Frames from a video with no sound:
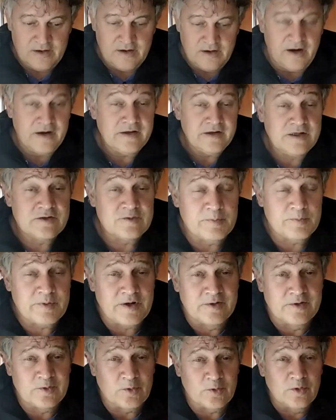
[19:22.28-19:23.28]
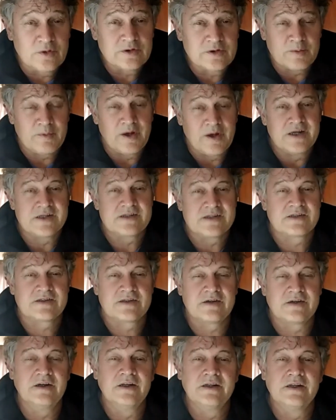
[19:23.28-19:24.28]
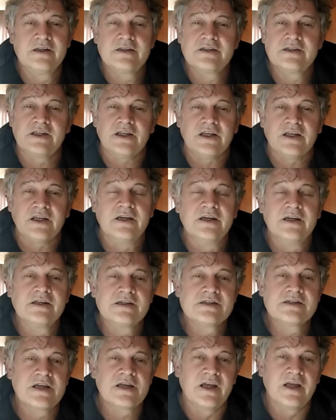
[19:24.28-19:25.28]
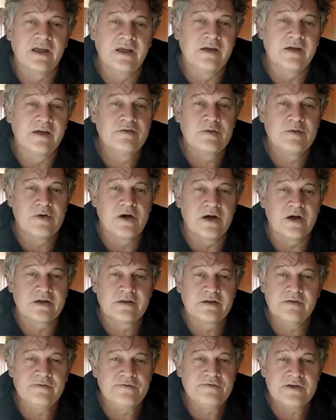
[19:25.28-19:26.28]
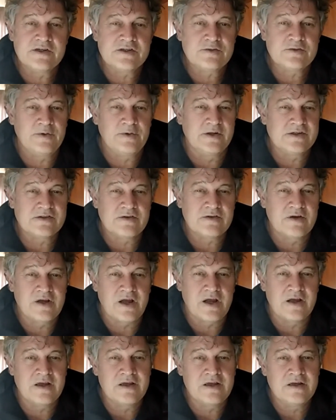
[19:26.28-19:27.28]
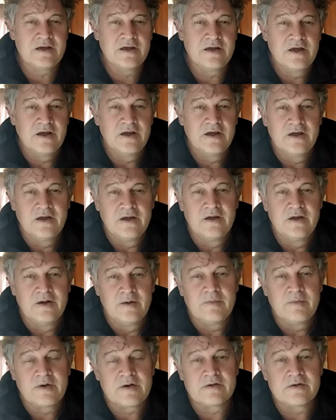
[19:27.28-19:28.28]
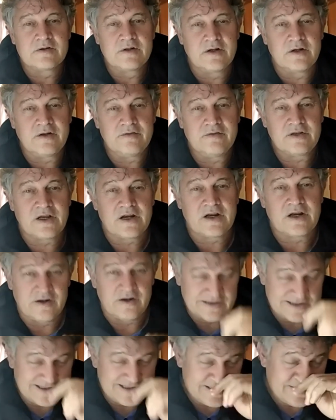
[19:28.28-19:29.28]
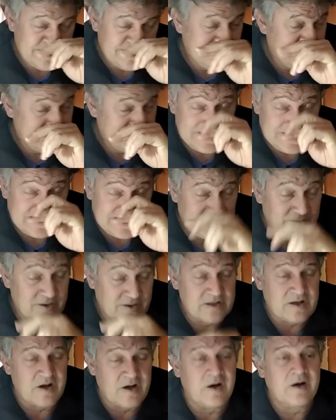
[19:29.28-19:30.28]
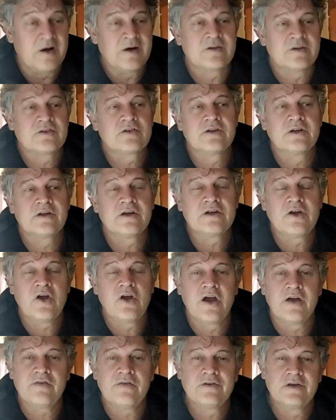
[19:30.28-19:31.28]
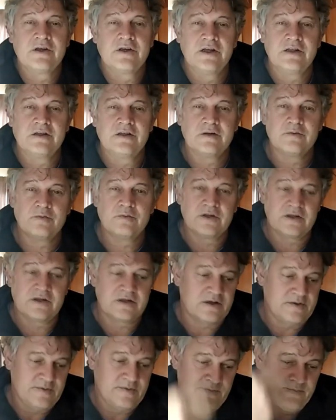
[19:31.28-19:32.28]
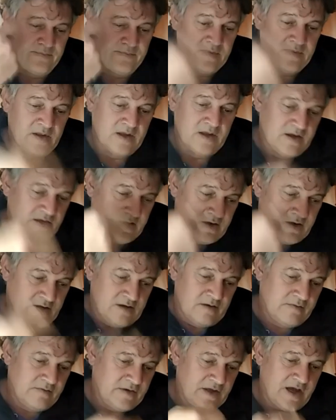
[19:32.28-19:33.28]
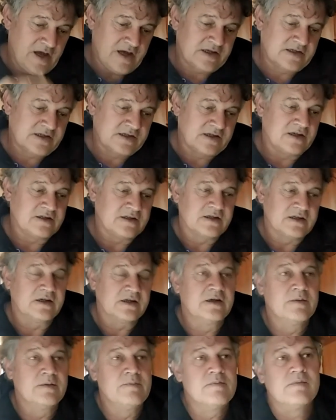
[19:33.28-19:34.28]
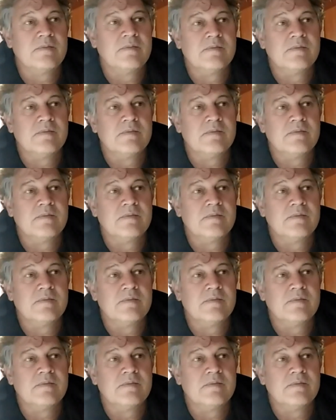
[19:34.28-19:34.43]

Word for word: I need to plant all the mines. So, and it, it is heavy work. The first one is okay. A lot of the ground is, is solid hard. So, you know, you have to hit it with a the axe and um,